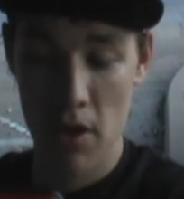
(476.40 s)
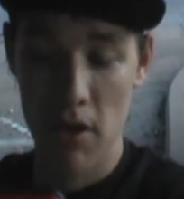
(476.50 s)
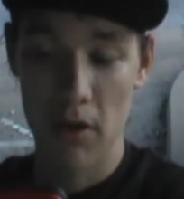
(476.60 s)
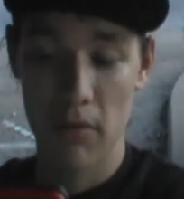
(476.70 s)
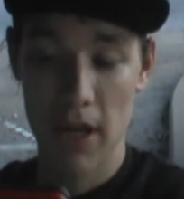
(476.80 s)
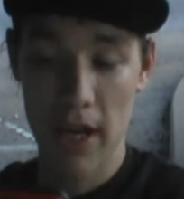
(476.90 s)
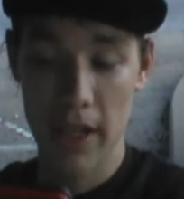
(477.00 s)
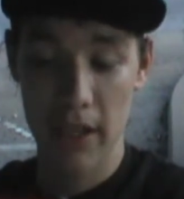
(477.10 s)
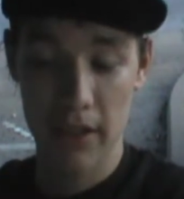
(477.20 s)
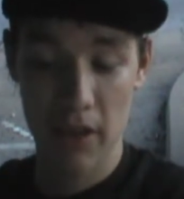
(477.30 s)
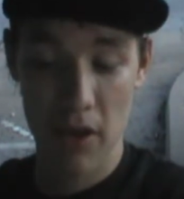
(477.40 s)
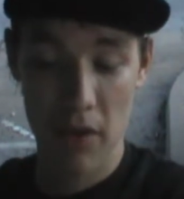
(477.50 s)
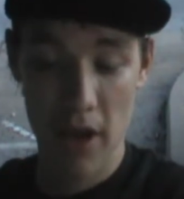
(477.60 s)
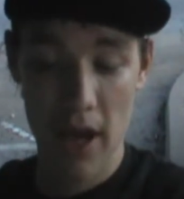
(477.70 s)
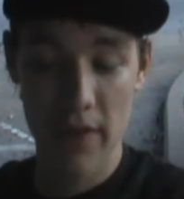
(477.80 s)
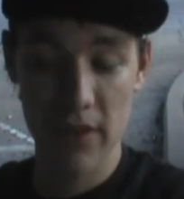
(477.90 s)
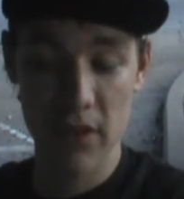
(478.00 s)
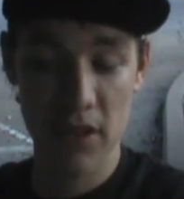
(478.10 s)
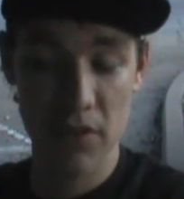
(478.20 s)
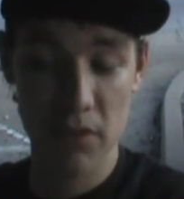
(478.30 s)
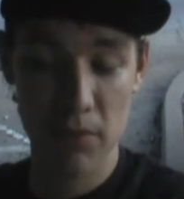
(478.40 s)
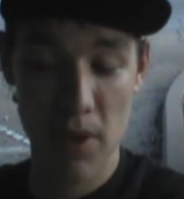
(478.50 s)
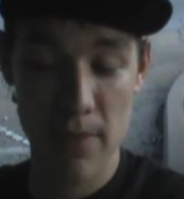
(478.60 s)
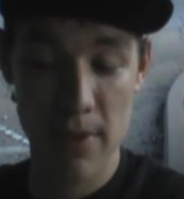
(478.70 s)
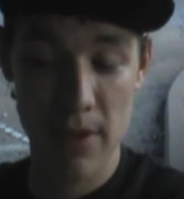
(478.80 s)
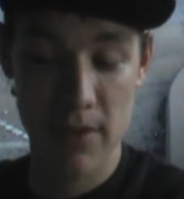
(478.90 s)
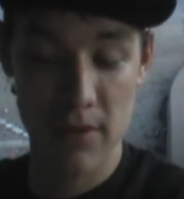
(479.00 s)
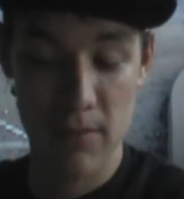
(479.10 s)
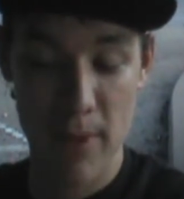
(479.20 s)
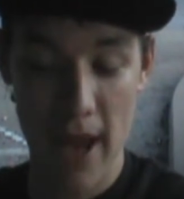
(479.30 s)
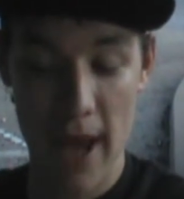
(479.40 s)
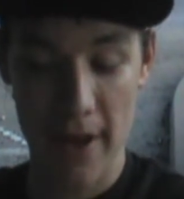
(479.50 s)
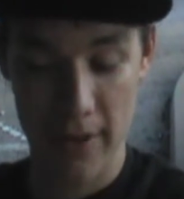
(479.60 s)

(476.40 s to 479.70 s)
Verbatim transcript: Alrighty, so the IV on this one will probably be bad.